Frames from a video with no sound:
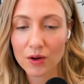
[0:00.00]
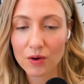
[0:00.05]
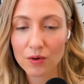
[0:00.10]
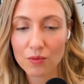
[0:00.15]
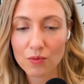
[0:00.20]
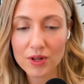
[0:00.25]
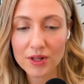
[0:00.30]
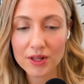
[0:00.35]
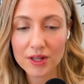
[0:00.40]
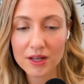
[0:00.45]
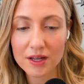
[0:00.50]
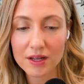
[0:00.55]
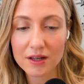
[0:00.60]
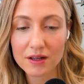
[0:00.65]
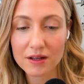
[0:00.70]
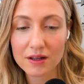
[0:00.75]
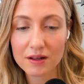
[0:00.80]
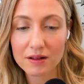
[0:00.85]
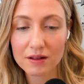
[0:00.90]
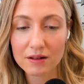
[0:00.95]
what
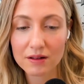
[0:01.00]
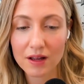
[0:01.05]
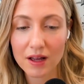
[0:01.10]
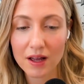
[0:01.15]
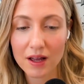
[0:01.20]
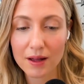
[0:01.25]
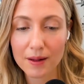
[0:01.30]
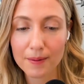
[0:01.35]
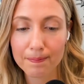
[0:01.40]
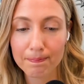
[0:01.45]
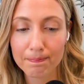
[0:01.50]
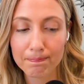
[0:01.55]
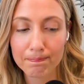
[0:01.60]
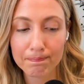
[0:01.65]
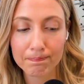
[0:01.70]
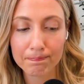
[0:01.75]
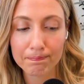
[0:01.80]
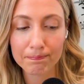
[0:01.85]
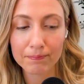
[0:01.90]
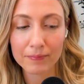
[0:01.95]
the um,
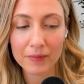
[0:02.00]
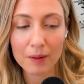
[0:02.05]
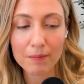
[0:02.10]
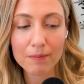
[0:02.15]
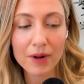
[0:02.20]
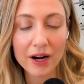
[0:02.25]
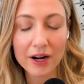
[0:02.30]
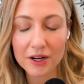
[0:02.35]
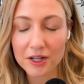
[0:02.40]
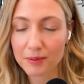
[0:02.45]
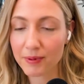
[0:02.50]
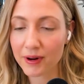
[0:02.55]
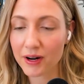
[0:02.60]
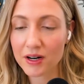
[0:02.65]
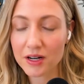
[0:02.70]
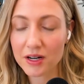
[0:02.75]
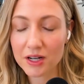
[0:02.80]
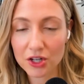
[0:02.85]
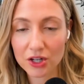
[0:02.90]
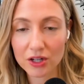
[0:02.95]
buyer
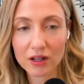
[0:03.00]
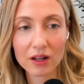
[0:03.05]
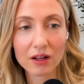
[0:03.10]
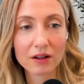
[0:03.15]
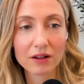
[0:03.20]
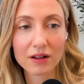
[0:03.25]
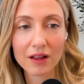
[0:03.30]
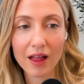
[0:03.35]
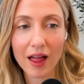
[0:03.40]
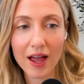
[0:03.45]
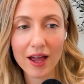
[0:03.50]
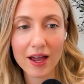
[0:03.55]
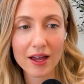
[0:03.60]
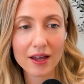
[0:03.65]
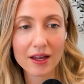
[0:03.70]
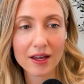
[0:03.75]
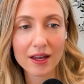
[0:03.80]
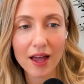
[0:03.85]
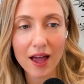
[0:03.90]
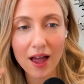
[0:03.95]
experience should look
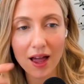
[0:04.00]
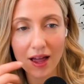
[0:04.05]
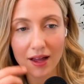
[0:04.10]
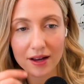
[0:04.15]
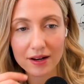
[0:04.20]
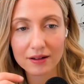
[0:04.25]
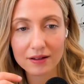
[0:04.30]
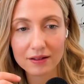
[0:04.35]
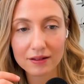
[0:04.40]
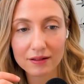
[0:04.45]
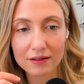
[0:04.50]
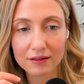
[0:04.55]
like, and